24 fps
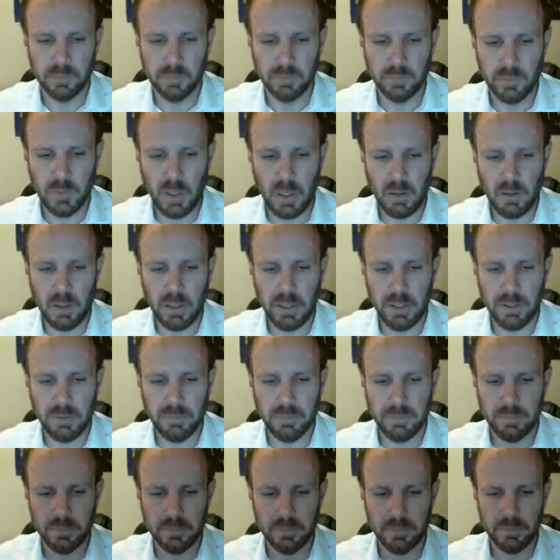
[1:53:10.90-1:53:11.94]
All right.
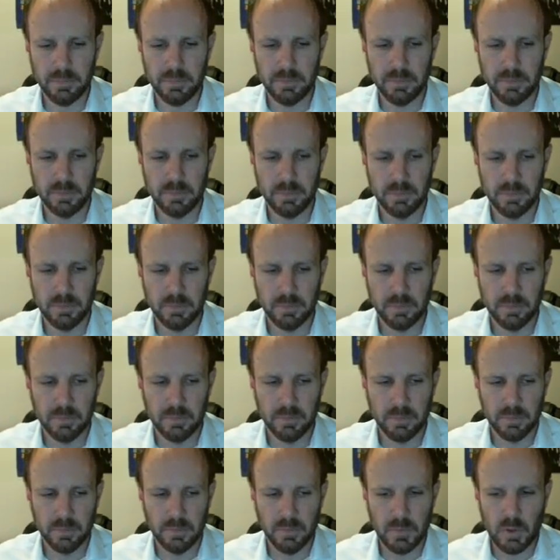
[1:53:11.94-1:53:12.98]

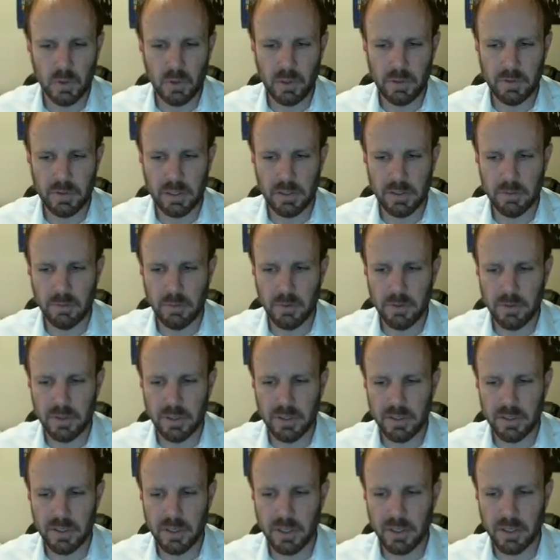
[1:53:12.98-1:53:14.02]
So I've got some other
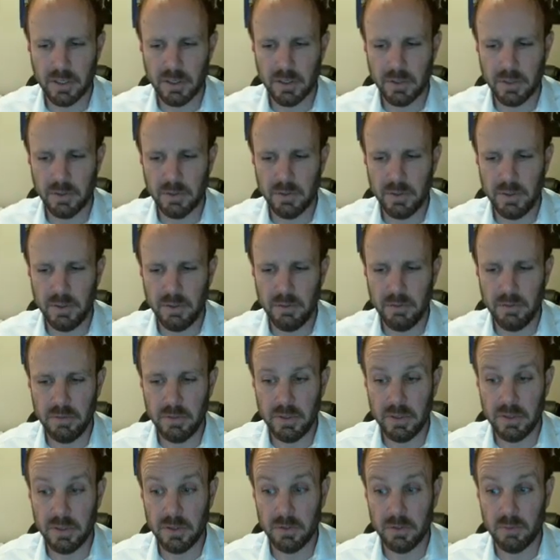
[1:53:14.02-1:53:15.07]
things that I got to go do.
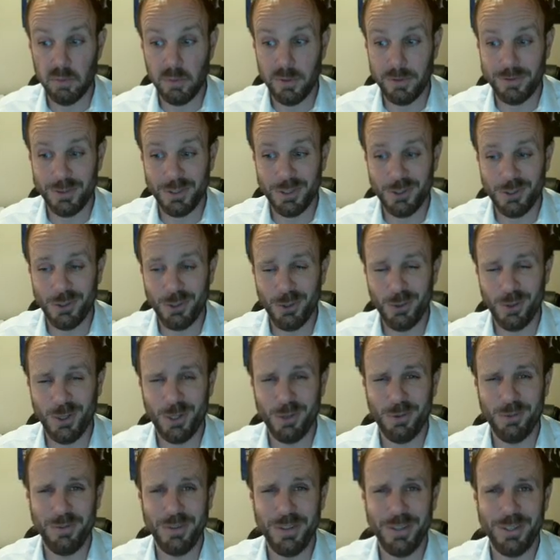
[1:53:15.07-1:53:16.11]
This is roughly a 2-hour
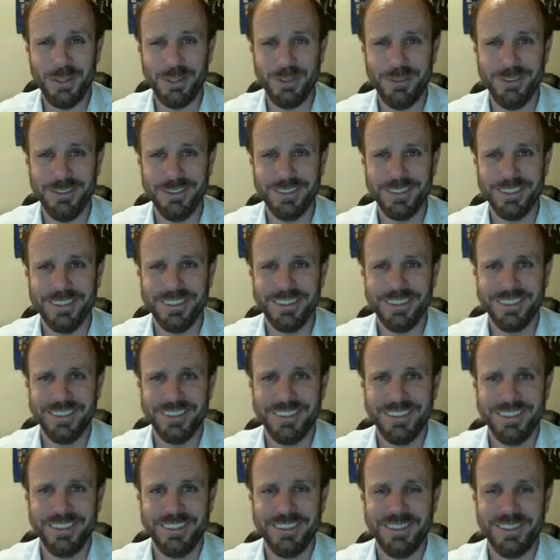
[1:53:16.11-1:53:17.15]
video.
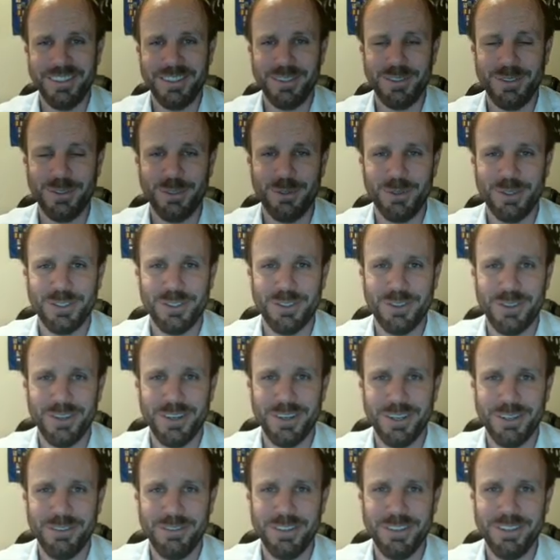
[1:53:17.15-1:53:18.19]
I don't know what you thought
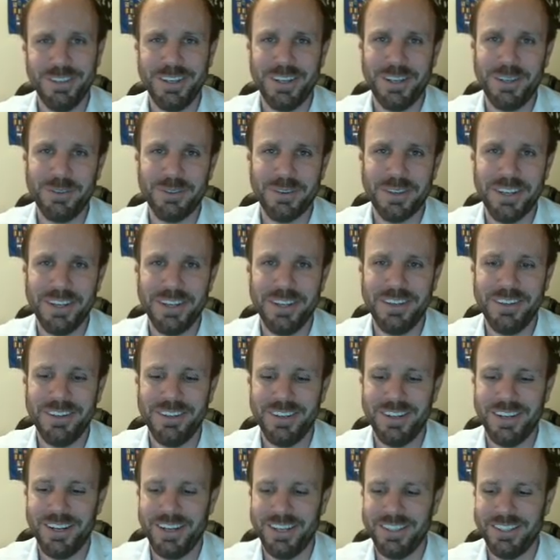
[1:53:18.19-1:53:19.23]
of it. I don't care.
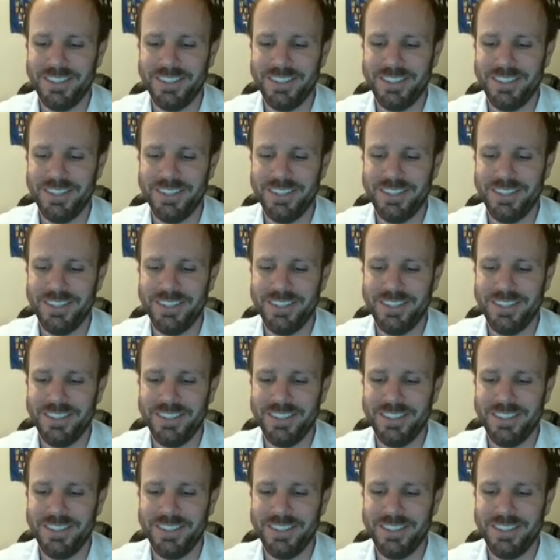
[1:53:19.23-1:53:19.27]
I